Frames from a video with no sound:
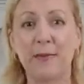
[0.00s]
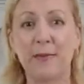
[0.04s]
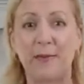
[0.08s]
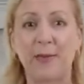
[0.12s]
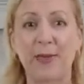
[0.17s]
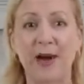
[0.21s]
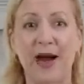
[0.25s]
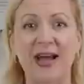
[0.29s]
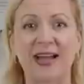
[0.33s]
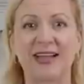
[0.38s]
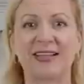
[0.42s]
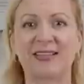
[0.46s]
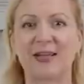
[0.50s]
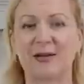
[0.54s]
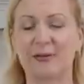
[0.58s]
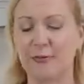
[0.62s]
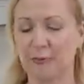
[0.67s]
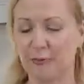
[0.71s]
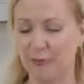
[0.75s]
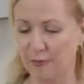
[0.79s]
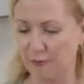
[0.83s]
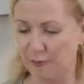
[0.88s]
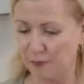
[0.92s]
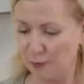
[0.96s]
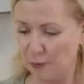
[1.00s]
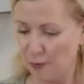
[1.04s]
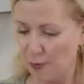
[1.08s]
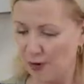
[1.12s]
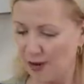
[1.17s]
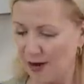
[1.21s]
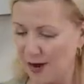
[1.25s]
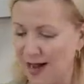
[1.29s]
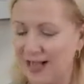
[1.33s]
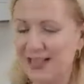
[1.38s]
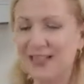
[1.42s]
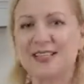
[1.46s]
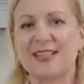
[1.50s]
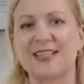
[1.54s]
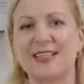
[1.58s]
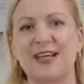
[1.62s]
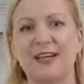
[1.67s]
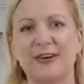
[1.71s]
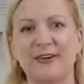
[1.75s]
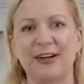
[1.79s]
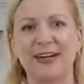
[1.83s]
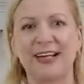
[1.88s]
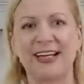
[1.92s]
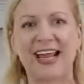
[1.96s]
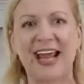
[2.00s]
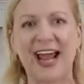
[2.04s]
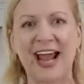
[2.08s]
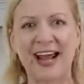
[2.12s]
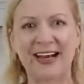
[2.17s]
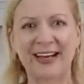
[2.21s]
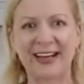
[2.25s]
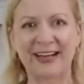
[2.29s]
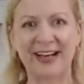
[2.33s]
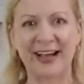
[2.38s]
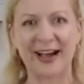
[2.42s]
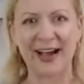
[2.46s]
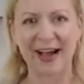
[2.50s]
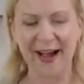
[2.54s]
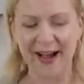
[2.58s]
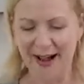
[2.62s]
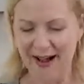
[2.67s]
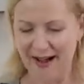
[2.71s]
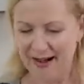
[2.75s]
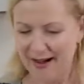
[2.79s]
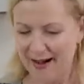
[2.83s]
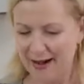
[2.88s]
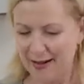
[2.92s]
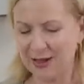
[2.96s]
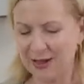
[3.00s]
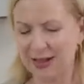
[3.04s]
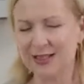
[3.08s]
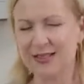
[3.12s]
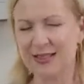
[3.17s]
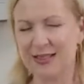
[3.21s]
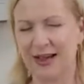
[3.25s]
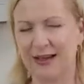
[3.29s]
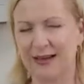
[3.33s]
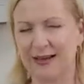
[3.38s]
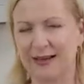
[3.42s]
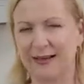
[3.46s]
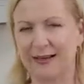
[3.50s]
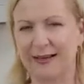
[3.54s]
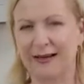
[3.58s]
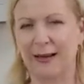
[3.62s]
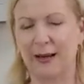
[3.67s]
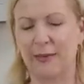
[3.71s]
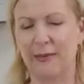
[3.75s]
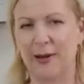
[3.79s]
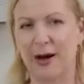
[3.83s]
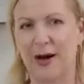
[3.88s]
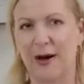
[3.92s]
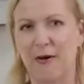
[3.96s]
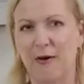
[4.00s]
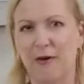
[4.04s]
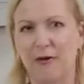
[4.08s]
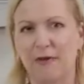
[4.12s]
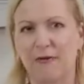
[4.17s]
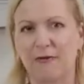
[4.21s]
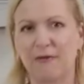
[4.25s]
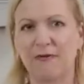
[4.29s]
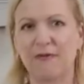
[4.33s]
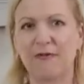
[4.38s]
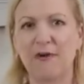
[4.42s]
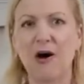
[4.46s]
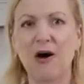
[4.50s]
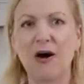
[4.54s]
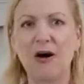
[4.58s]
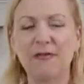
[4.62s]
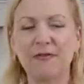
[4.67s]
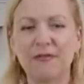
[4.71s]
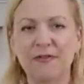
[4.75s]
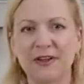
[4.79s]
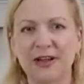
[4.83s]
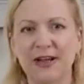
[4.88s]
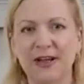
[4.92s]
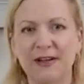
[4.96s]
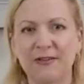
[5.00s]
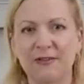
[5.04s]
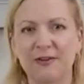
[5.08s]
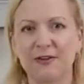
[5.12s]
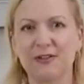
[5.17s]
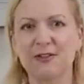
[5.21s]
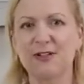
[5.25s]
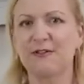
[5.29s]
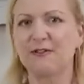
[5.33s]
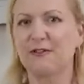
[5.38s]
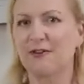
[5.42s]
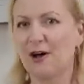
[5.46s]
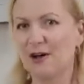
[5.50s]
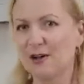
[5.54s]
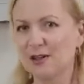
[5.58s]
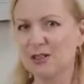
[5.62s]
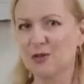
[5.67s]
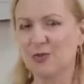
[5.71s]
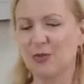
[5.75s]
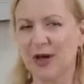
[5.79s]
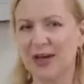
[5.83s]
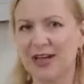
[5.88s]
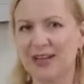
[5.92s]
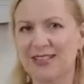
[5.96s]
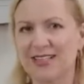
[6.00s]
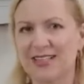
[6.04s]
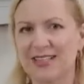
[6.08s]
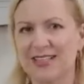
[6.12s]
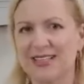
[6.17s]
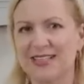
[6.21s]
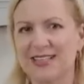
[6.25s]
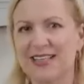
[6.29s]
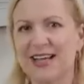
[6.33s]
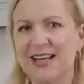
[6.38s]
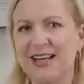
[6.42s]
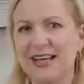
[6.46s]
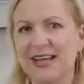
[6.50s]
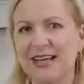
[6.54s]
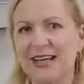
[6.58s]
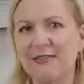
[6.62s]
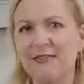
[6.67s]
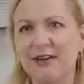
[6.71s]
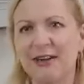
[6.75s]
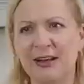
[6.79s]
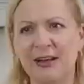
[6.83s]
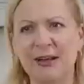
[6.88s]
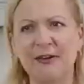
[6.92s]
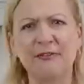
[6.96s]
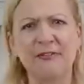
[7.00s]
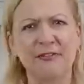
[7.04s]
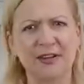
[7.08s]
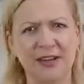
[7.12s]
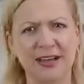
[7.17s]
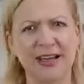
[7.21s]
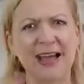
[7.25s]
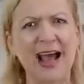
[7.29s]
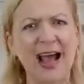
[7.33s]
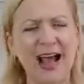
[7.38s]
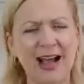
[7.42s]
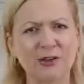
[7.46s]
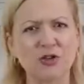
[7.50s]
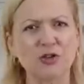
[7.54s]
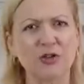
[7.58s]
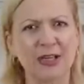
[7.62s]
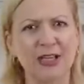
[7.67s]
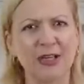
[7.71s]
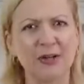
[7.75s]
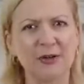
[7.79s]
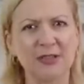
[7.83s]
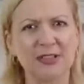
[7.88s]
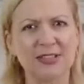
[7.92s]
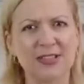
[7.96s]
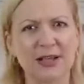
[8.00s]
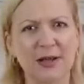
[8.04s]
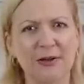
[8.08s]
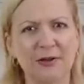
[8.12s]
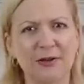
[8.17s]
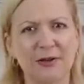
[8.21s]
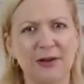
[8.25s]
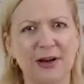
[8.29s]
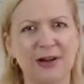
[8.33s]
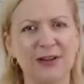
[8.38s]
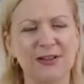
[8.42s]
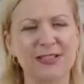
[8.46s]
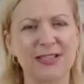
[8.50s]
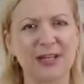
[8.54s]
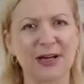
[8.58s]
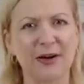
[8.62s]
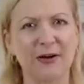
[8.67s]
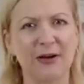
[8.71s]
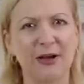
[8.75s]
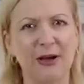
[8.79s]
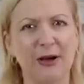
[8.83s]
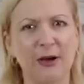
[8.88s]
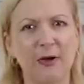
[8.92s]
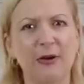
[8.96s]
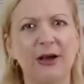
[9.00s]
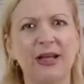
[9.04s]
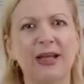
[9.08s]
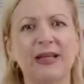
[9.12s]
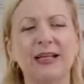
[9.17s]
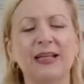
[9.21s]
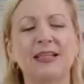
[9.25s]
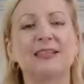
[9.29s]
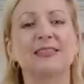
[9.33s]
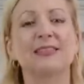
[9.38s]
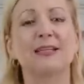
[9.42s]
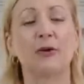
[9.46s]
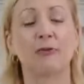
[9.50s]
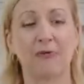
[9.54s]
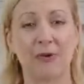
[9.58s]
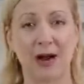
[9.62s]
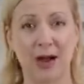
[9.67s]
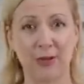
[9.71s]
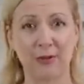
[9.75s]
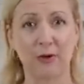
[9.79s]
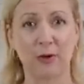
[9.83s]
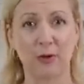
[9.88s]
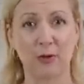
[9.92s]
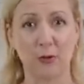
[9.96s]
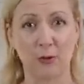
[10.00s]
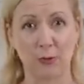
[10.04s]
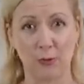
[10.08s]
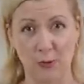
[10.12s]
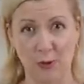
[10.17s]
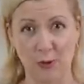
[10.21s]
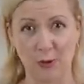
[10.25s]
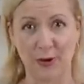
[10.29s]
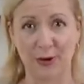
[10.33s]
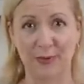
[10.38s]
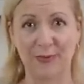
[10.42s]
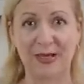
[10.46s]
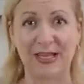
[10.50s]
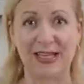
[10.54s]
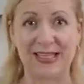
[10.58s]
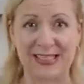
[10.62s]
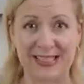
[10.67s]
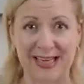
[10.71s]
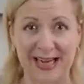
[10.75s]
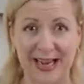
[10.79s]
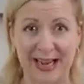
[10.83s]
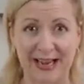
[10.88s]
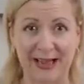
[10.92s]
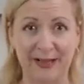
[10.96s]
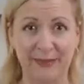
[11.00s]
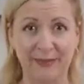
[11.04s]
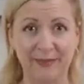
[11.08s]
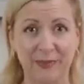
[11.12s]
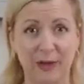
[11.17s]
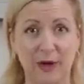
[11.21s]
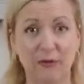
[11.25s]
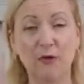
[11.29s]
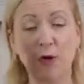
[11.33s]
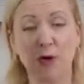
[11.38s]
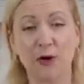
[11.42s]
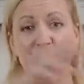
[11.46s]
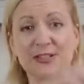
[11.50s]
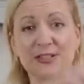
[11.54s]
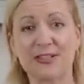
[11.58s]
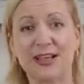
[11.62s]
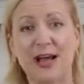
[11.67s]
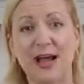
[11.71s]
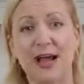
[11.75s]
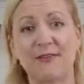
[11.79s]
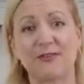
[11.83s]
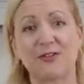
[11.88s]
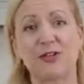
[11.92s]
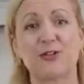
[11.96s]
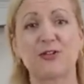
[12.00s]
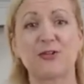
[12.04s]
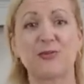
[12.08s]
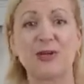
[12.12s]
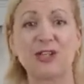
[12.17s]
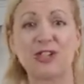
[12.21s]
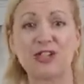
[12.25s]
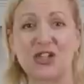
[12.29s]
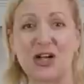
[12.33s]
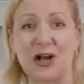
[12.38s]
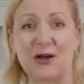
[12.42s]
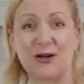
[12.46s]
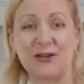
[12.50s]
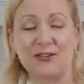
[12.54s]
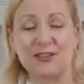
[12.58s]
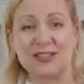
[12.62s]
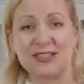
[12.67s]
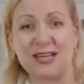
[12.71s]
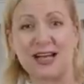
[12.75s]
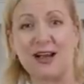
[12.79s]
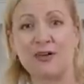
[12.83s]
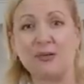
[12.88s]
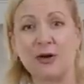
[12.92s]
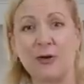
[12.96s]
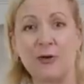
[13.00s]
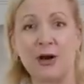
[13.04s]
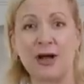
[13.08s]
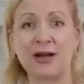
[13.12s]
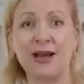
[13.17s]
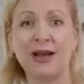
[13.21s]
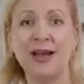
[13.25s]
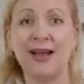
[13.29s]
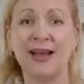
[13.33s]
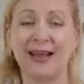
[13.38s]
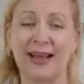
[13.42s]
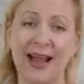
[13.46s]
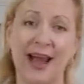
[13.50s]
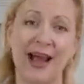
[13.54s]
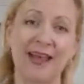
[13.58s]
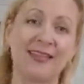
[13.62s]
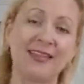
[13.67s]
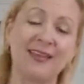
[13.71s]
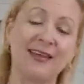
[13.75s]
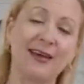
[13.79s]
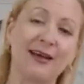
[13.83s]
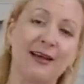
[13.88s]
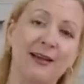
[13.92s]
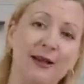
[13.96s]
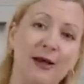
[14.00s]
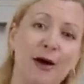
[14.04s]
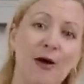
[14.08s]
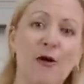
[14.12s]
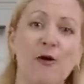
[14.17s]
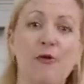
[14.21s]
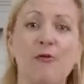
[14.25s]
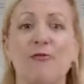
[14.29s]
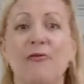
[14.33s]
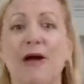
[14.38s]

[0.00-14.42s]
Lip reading: but for us here in Canada, I'm excited about fall flavors, fall spices, even if actually here in Southern Ontario, it is a rather warm day. Of course, I have to do my shout outs to everyone. Kathy, hello,